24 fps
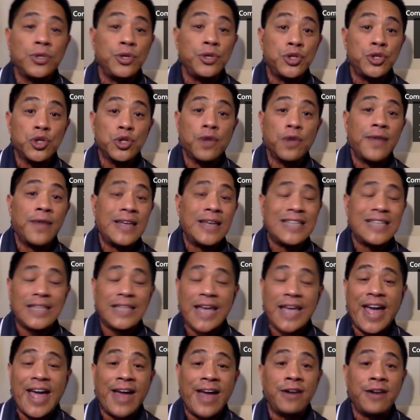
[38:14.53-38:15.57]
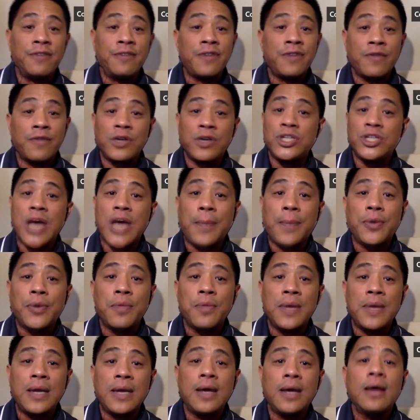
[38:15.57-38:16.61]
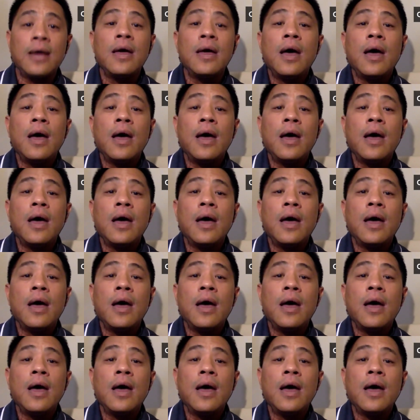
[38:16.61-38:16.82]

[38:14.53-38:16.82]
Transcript: surveys at the end of every chapter meeting,